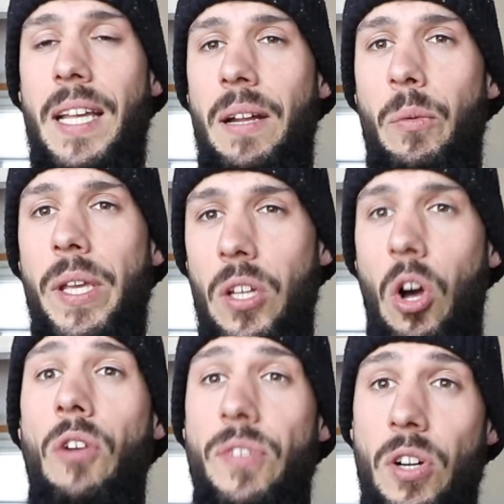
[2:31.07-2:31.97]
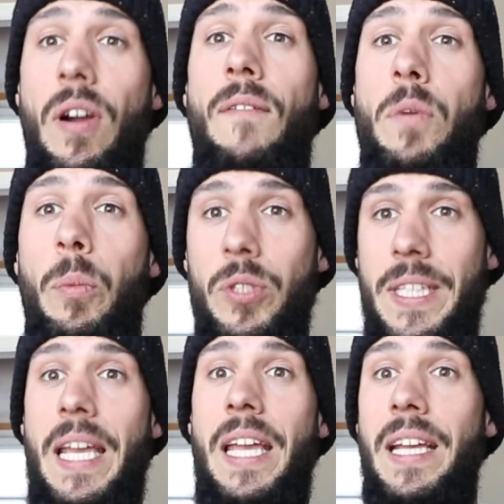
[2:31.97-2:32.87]
that we can all feel comfortable
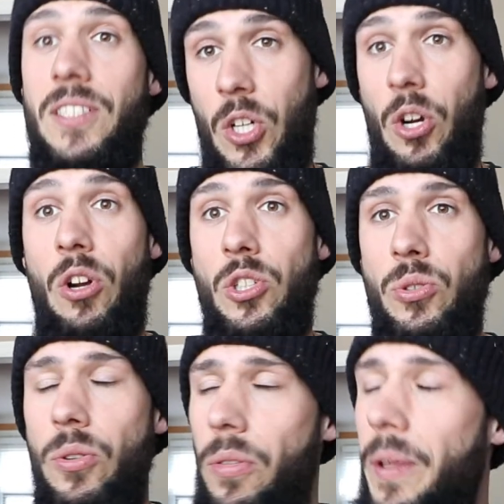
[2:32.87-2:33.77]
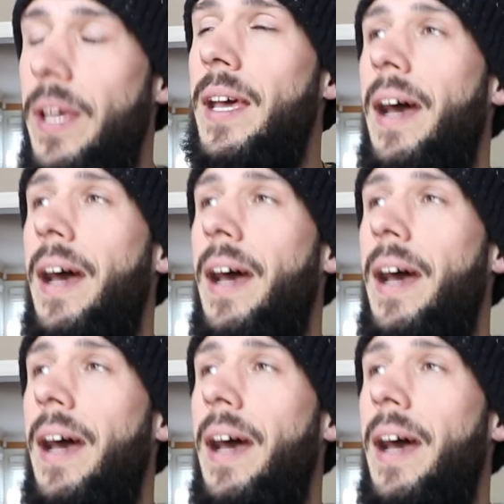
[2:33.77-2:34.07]
saying as our current truth,